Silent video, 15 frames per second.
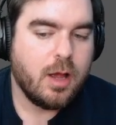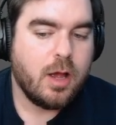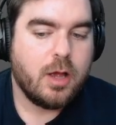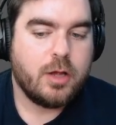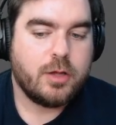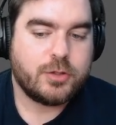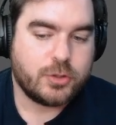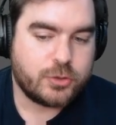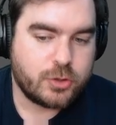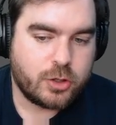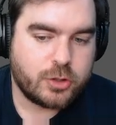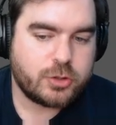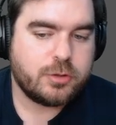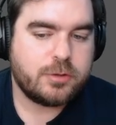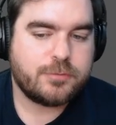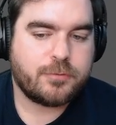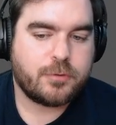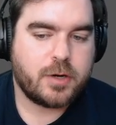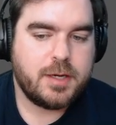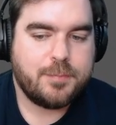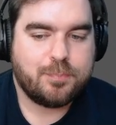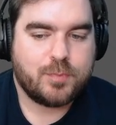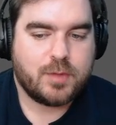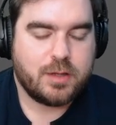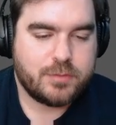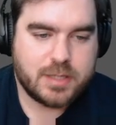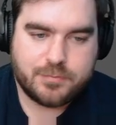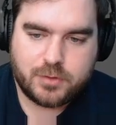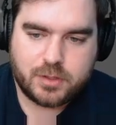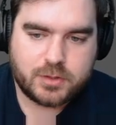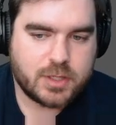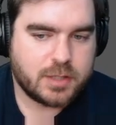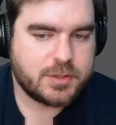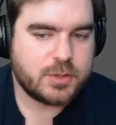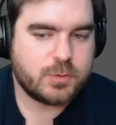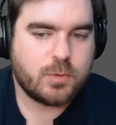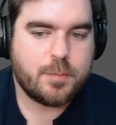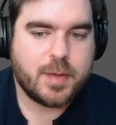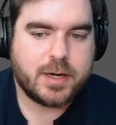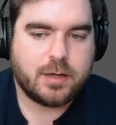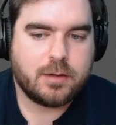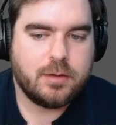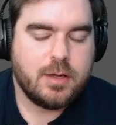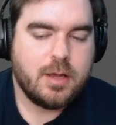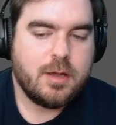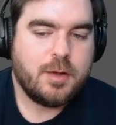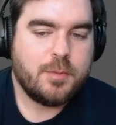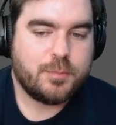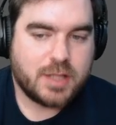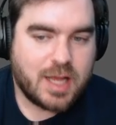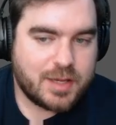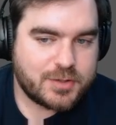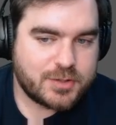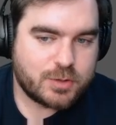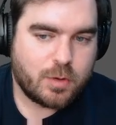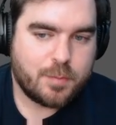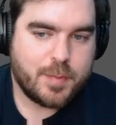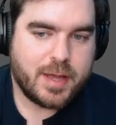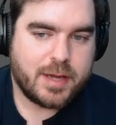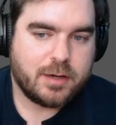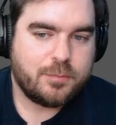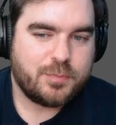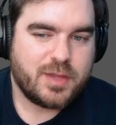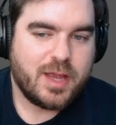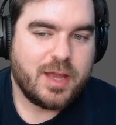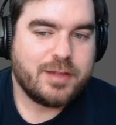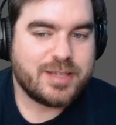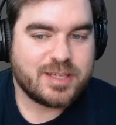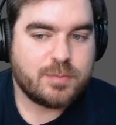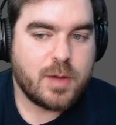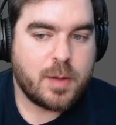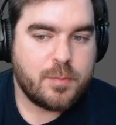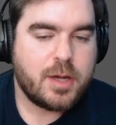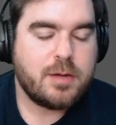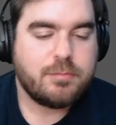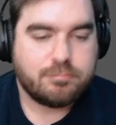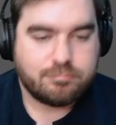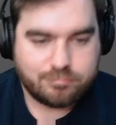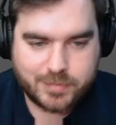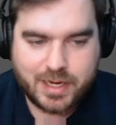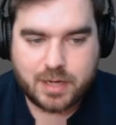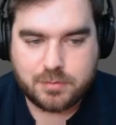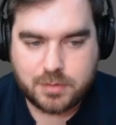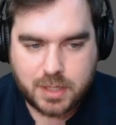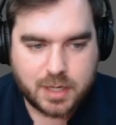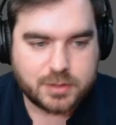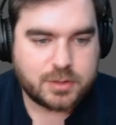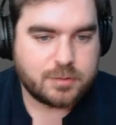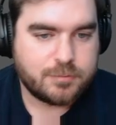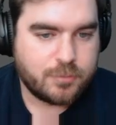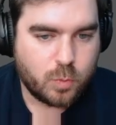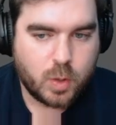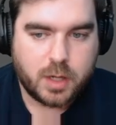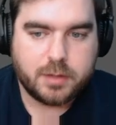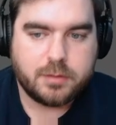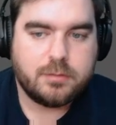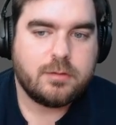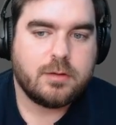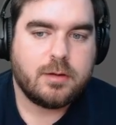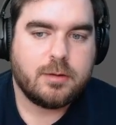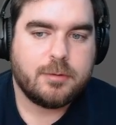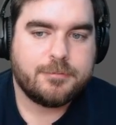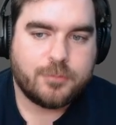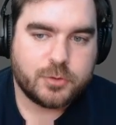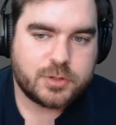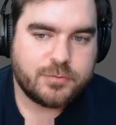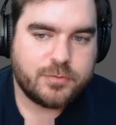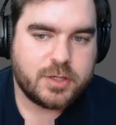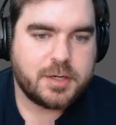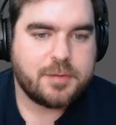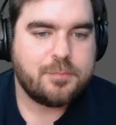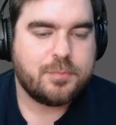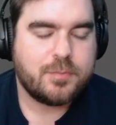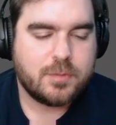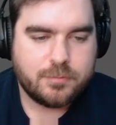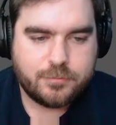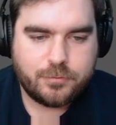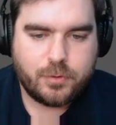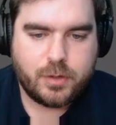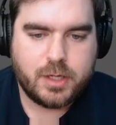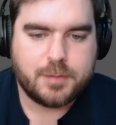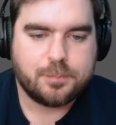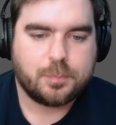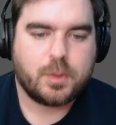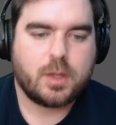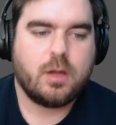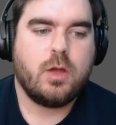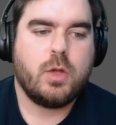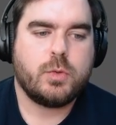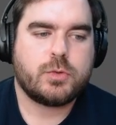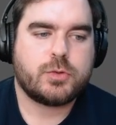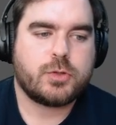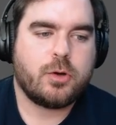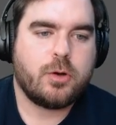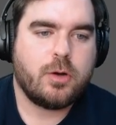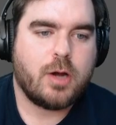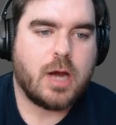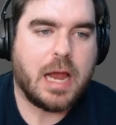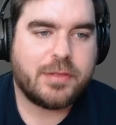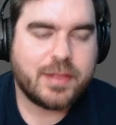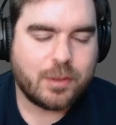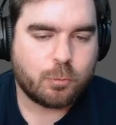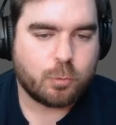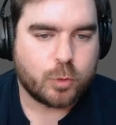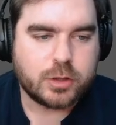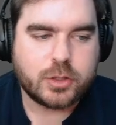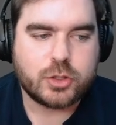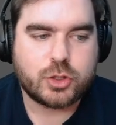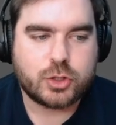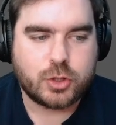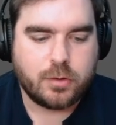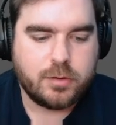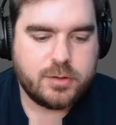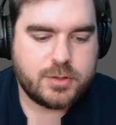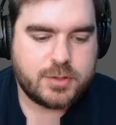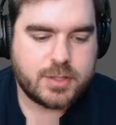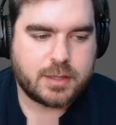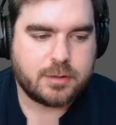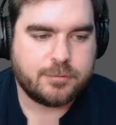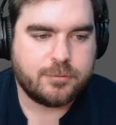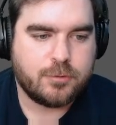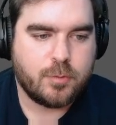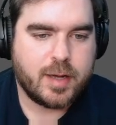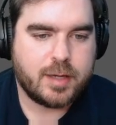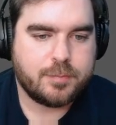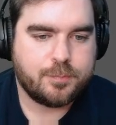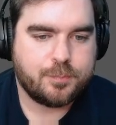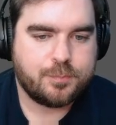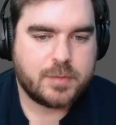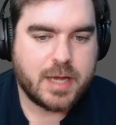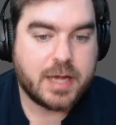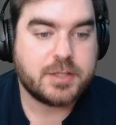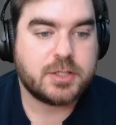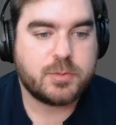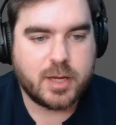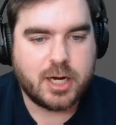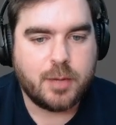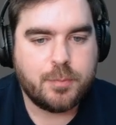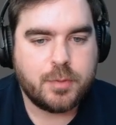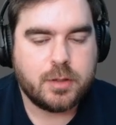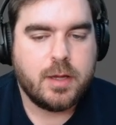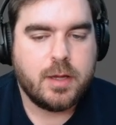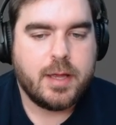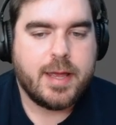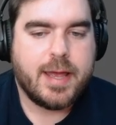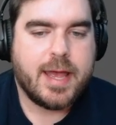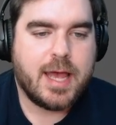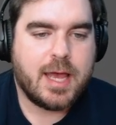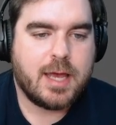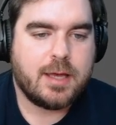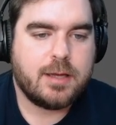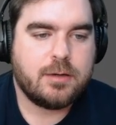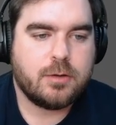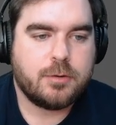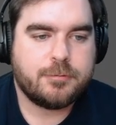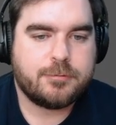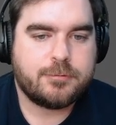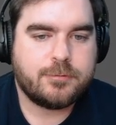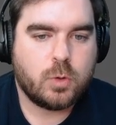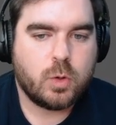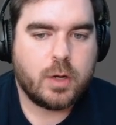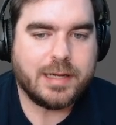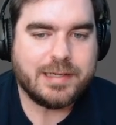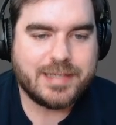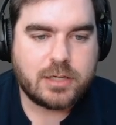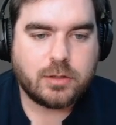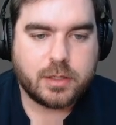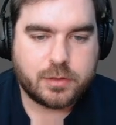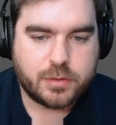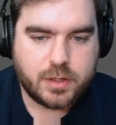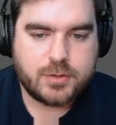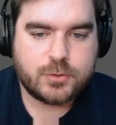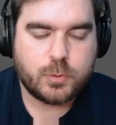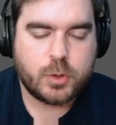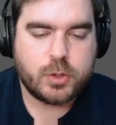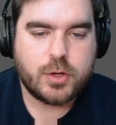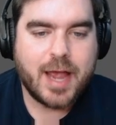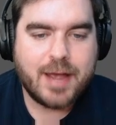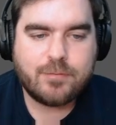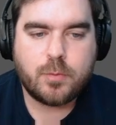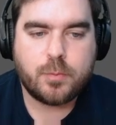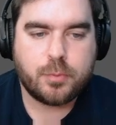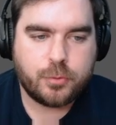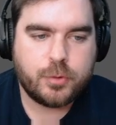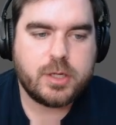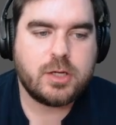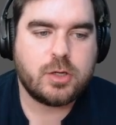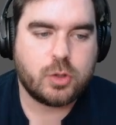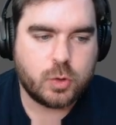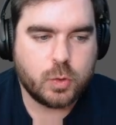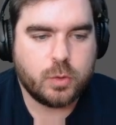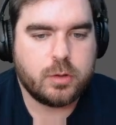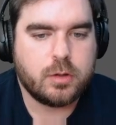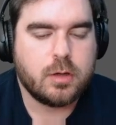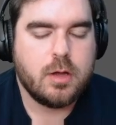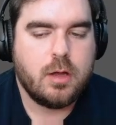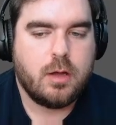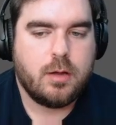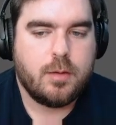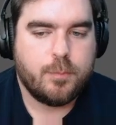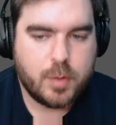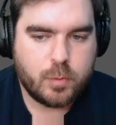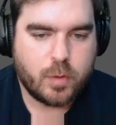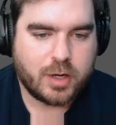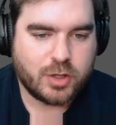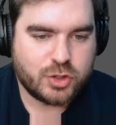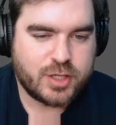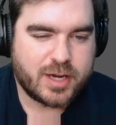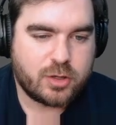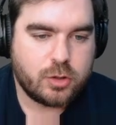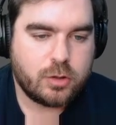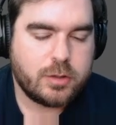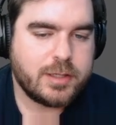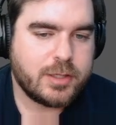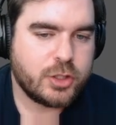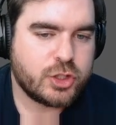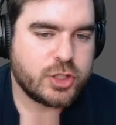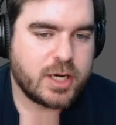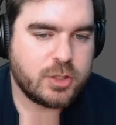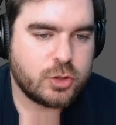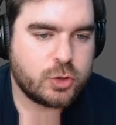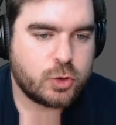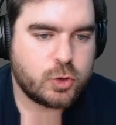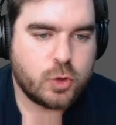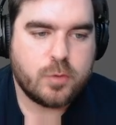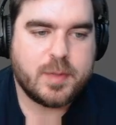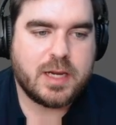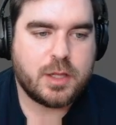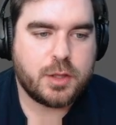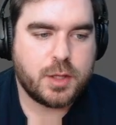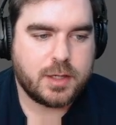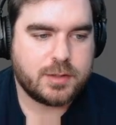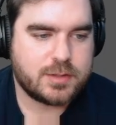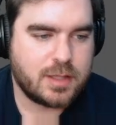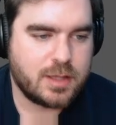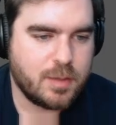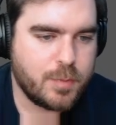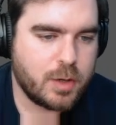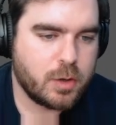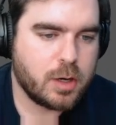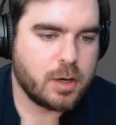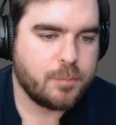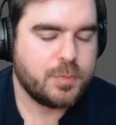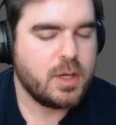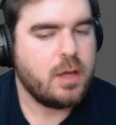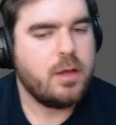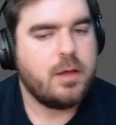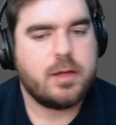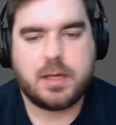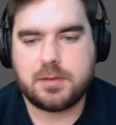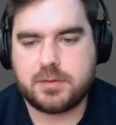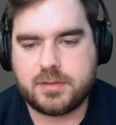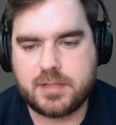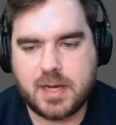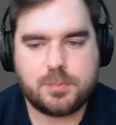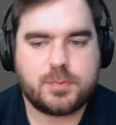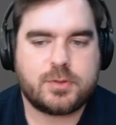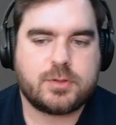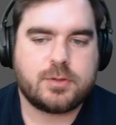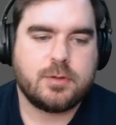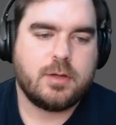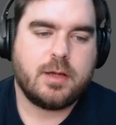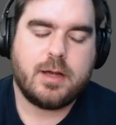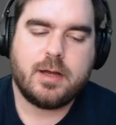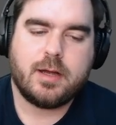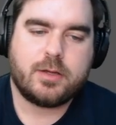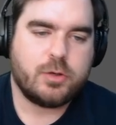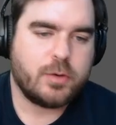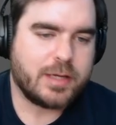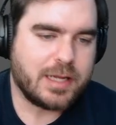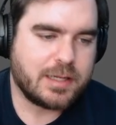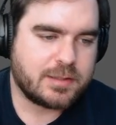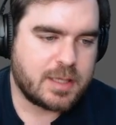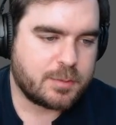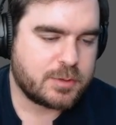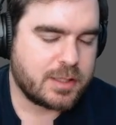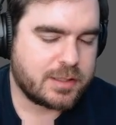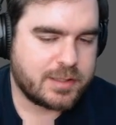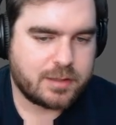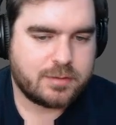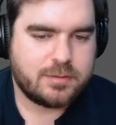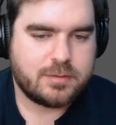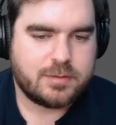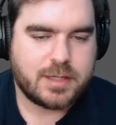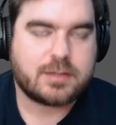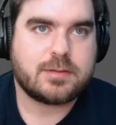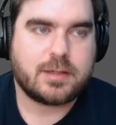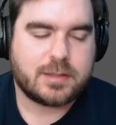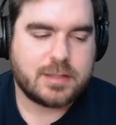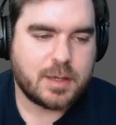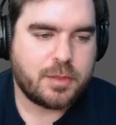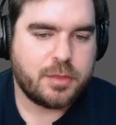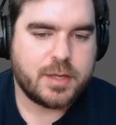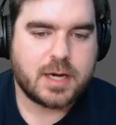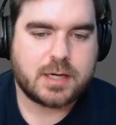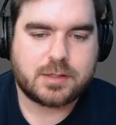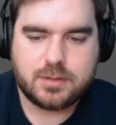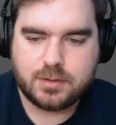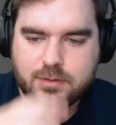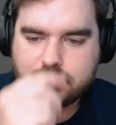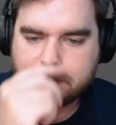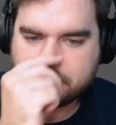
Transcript: So Surgical's free, Deafening Silence is 1 mana, Blast are 1 mana, Dismember, can cast it for 1, Force of Vigor, free. So I think that really shows that the format has sped up. And for a deck like this, where you have a pretty good mid-range deck, you don't need to change too many things in the mirror against depths, against depths like decks like Death and Taxes.